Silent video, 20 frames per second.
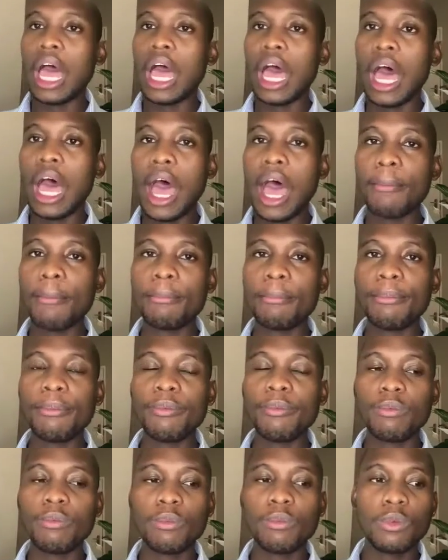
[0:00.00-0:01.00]

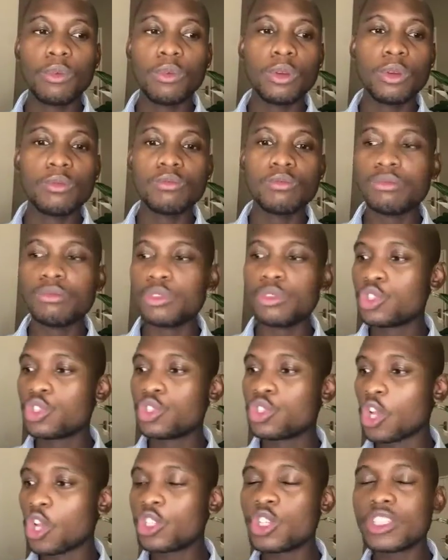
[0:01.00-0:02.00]

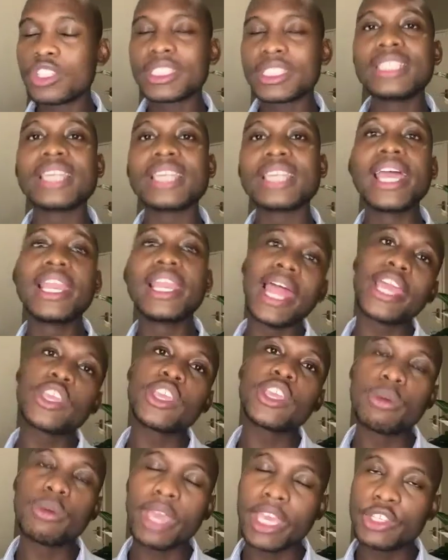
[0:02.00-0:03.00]
Jojo says, I
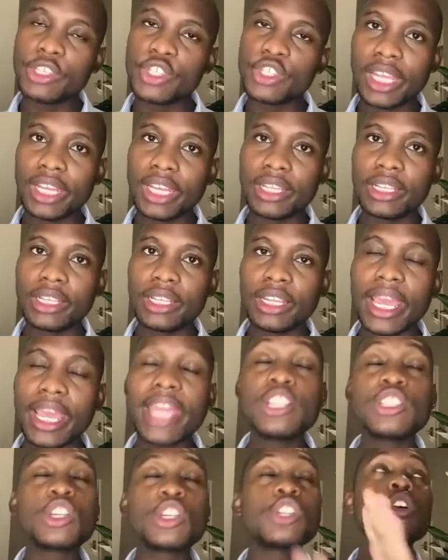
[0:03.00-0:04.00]
like you, Angel.
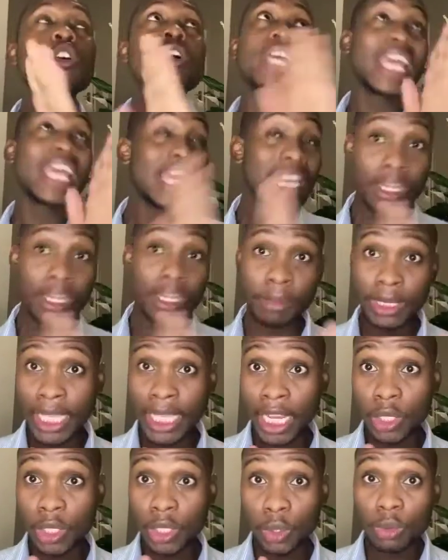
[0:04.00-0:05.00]
And Jojo, let me
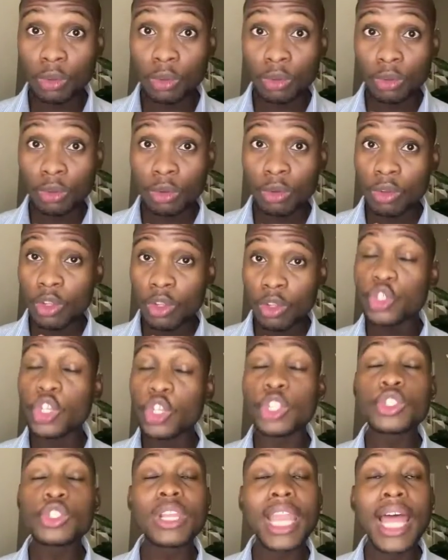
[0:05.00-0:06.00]
tell you,
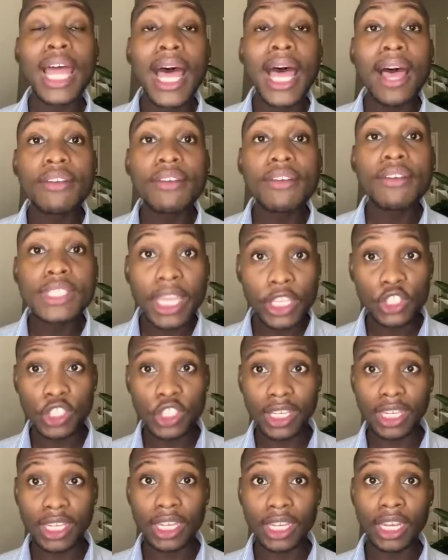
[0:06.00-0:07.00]
Jojo loves
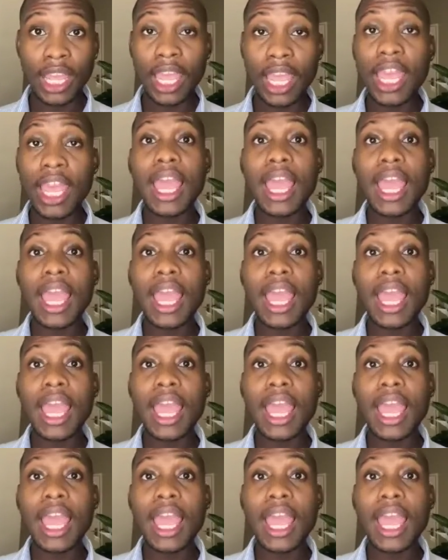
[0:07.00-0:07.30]
Angel.